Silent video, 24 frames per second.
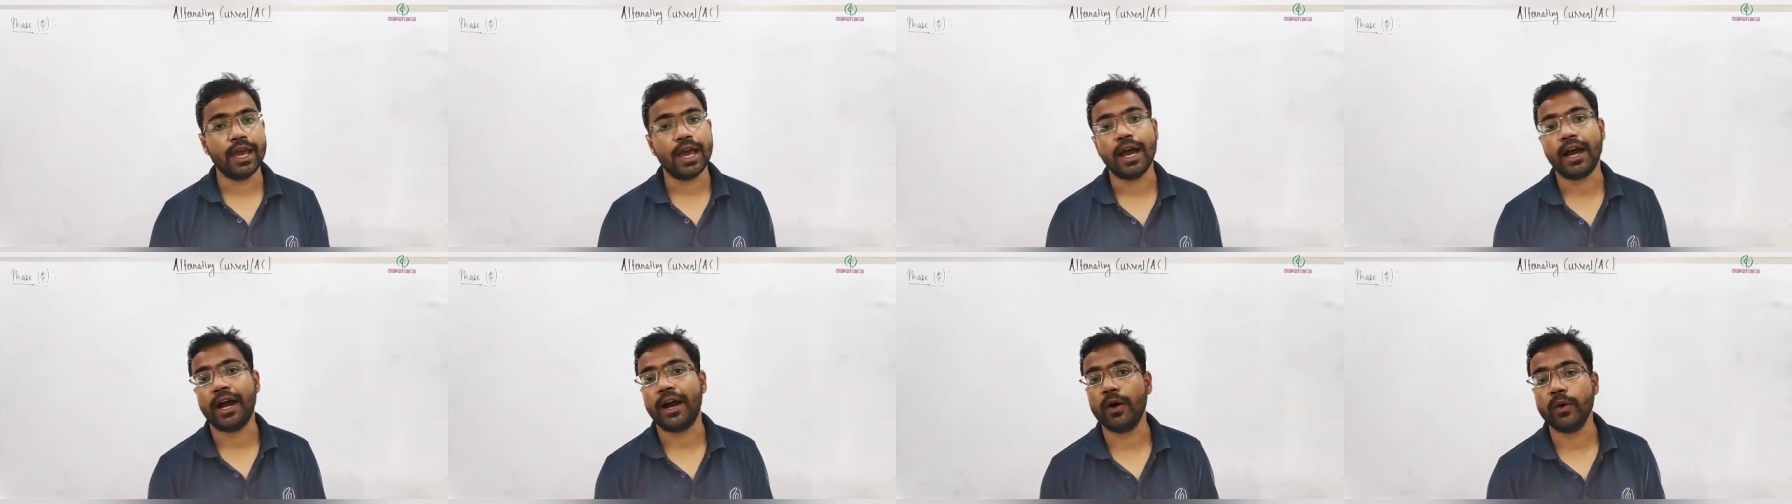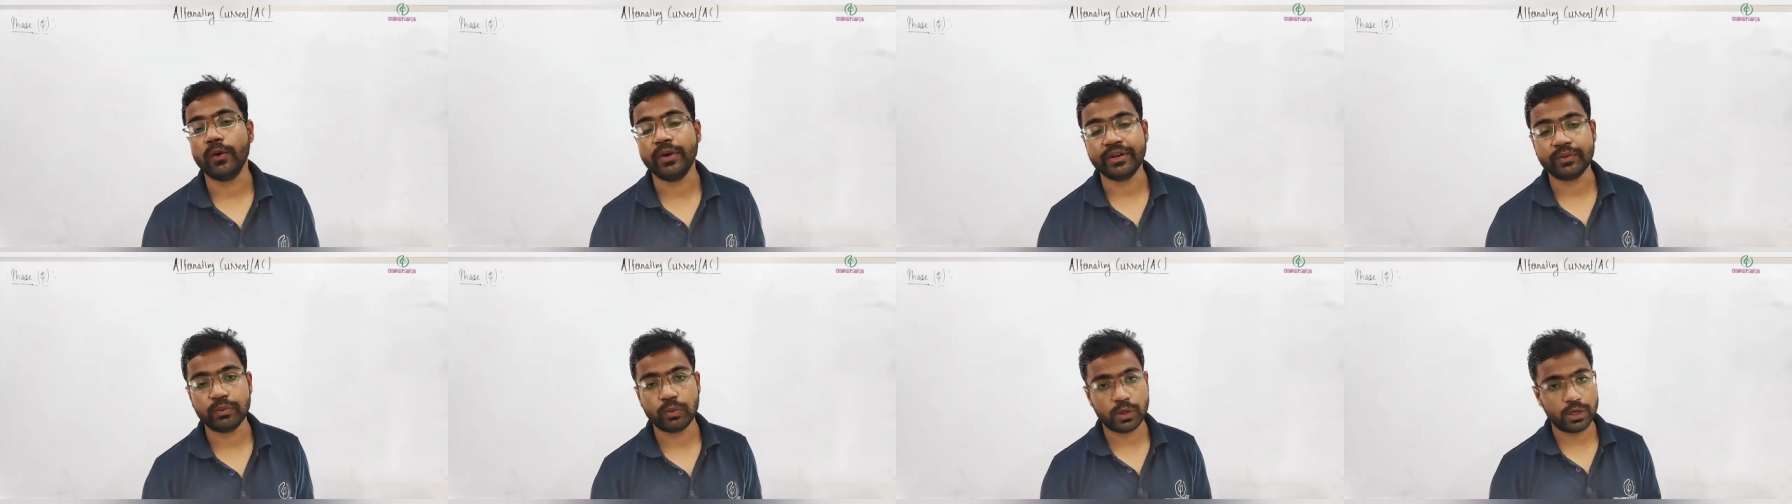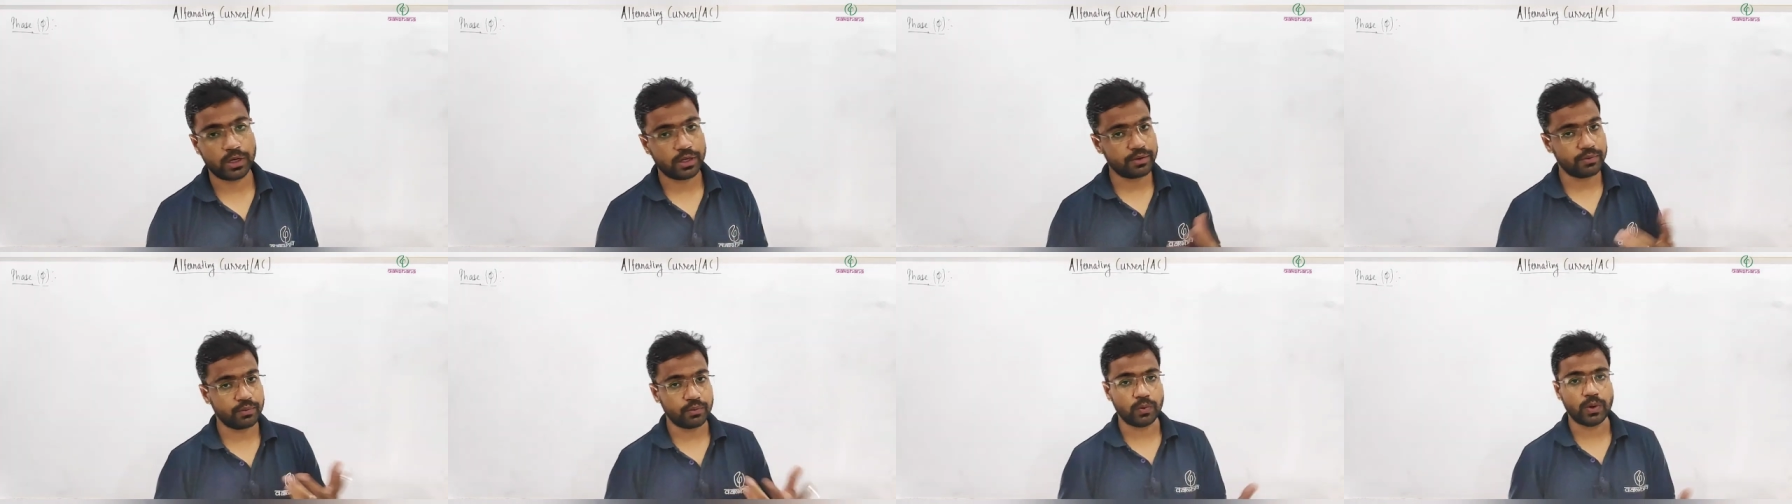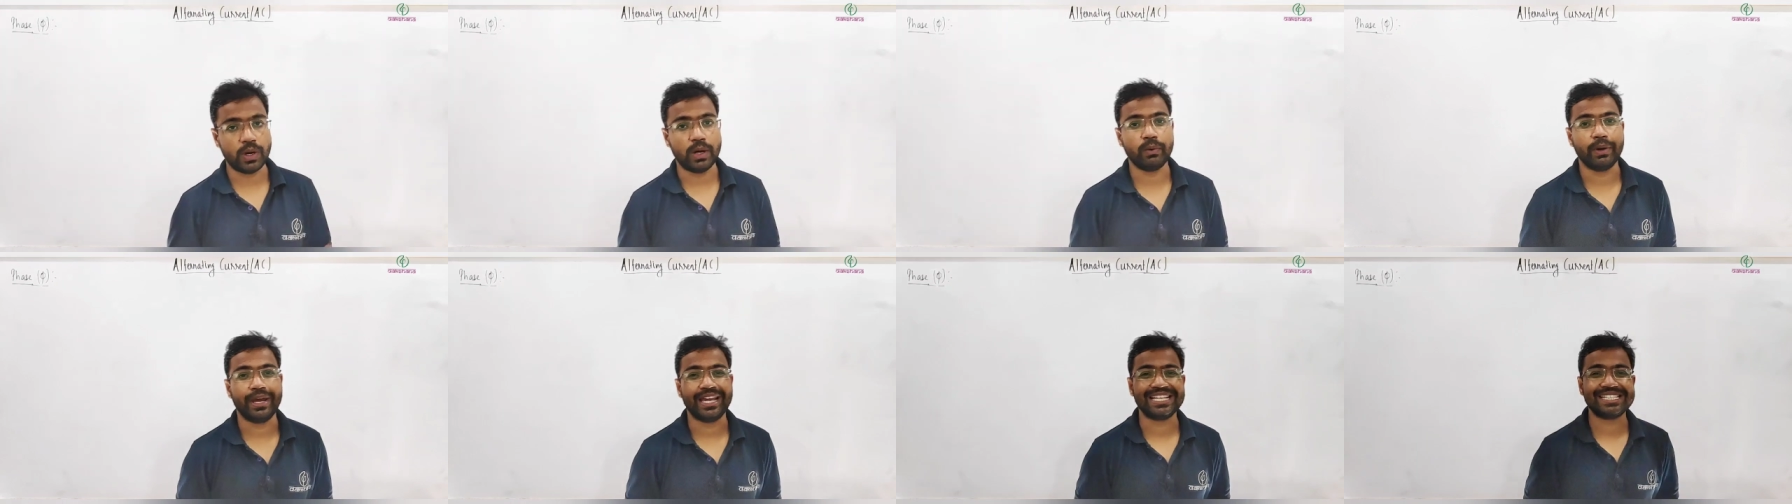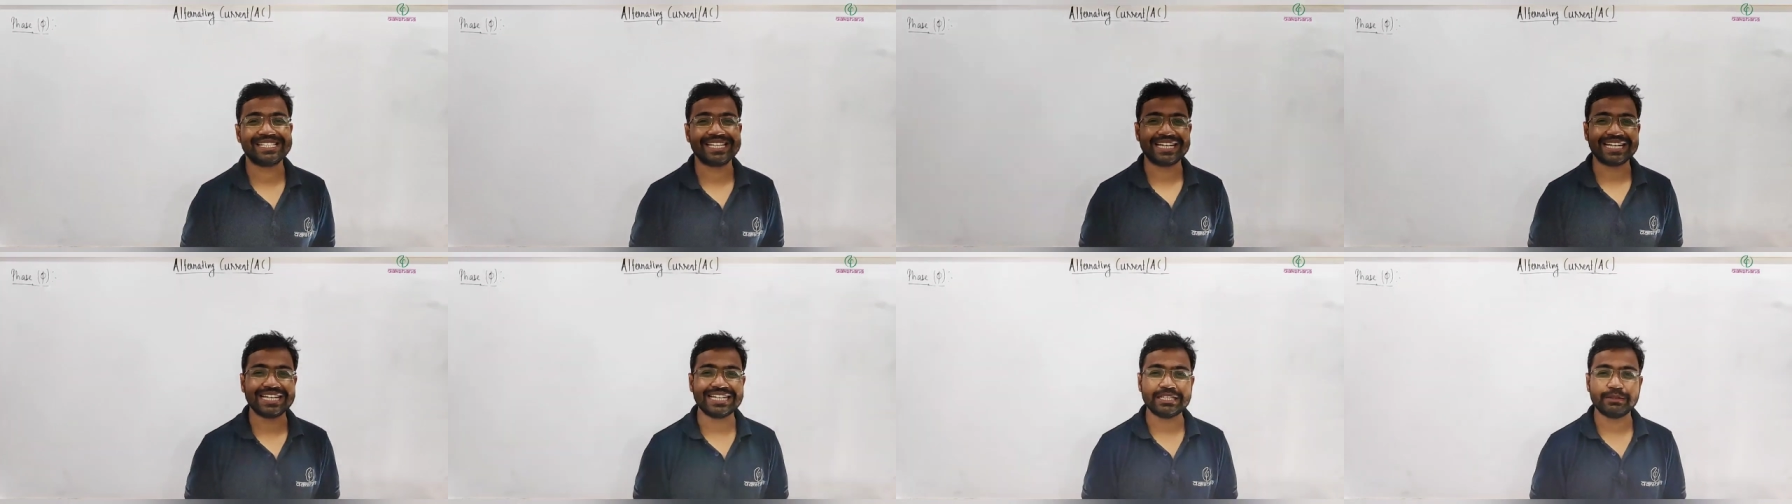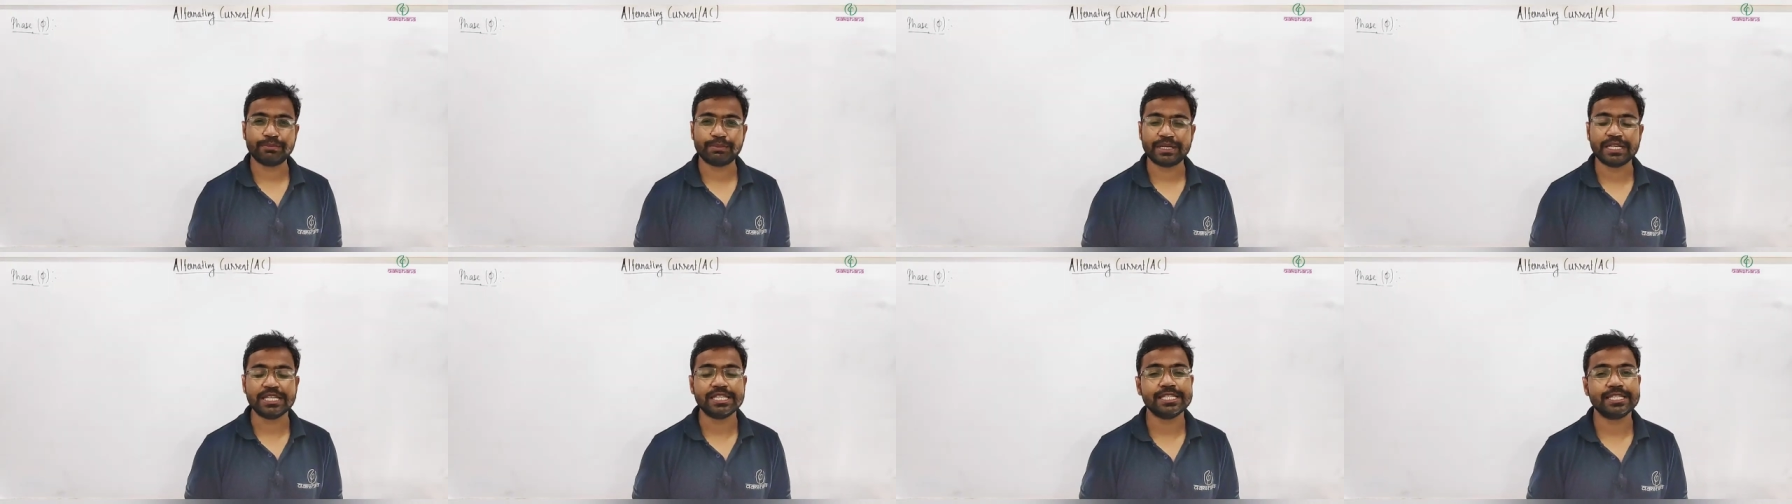how it works, how exactly the
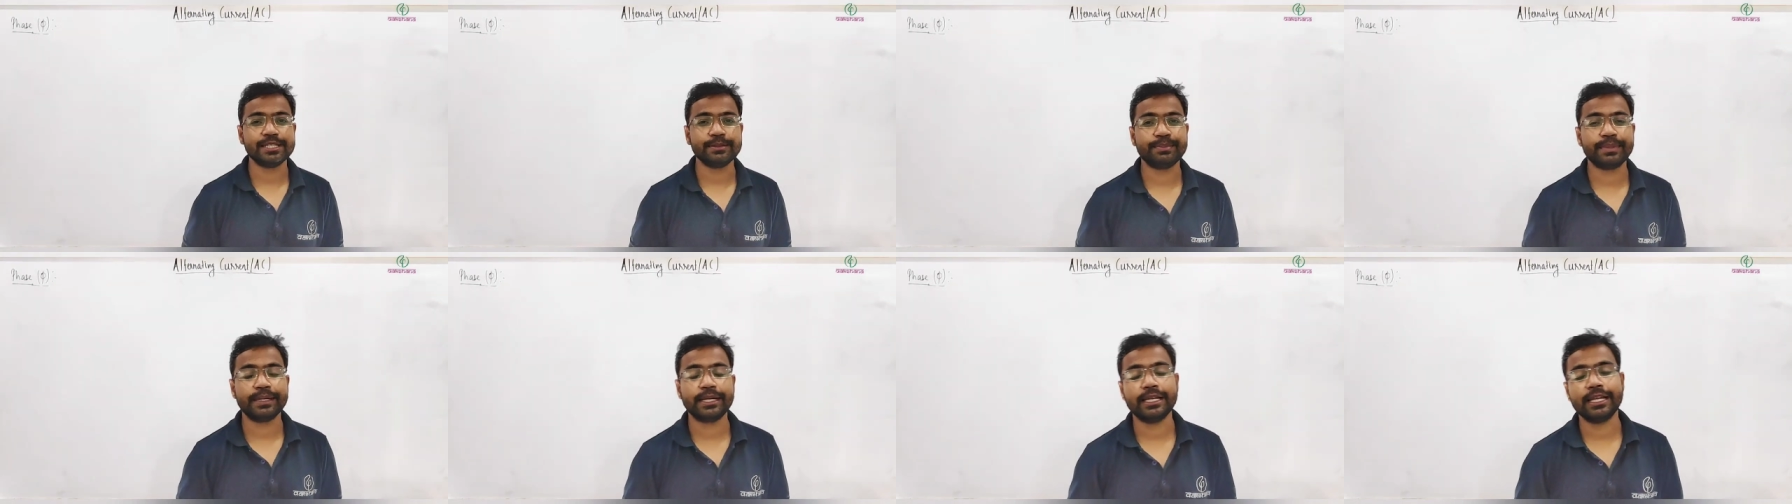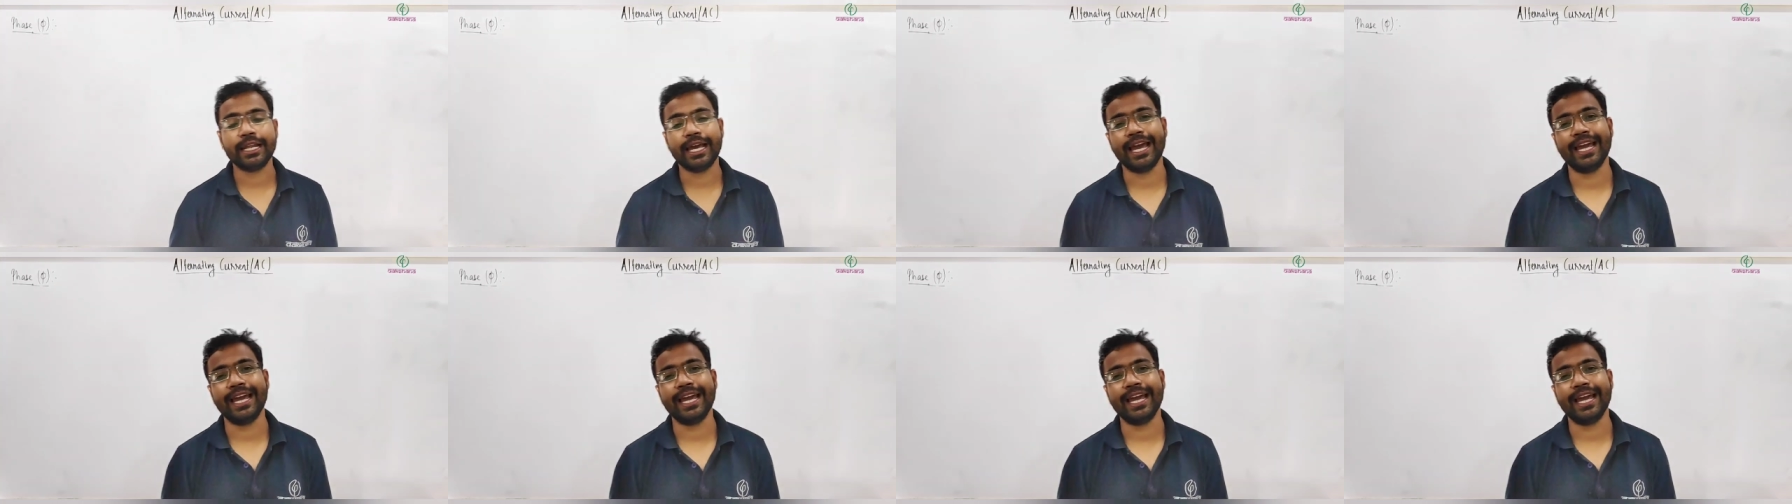principle,